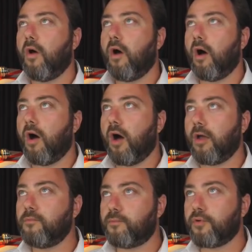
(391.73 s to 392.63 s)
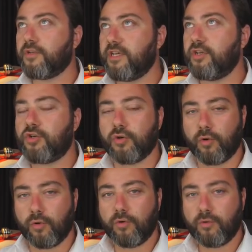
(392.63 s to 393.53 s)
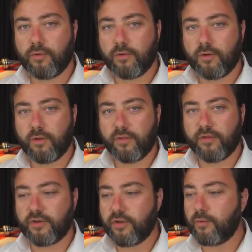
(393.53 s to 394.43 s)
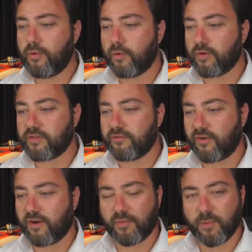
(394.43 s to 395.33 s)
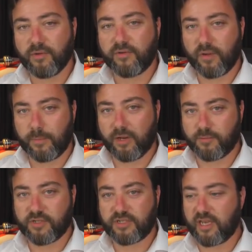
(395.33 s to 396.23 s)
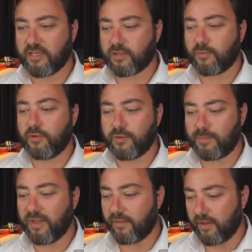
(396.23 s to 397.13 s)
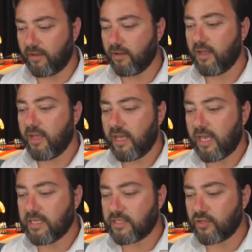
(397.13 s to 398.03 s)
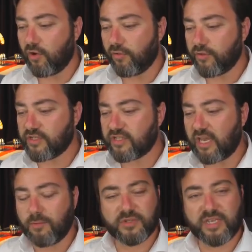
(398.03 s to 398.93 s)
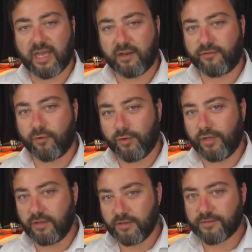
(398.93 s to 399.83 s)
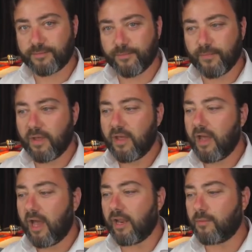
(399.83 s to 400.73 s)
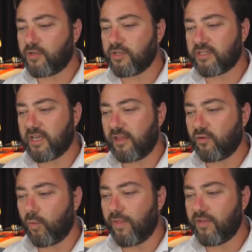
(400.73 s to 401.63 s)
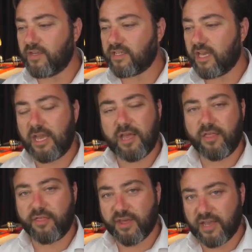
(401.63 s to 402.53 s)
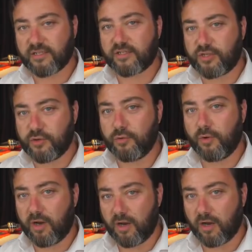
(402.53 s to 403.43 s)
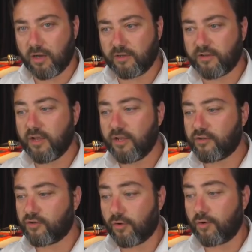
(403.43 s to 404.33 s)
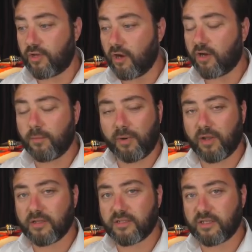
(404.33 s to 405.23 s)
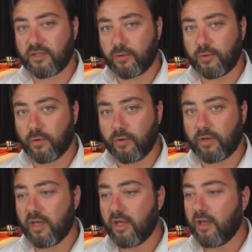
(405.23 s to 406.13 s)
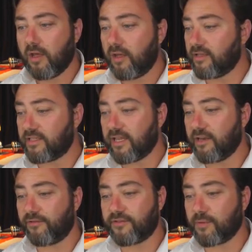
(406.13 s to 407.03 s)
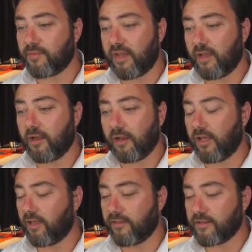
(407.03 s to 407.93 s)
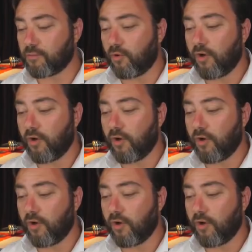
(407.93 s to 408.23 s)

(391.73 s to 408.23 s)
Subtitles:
I'm pretty sure that New York's environment, I mean, I'm just saying as someone who has been there, is not the same as California's. And I'm just saying that when they say that's too hard to grow yucca plants in New York instead of something like that's more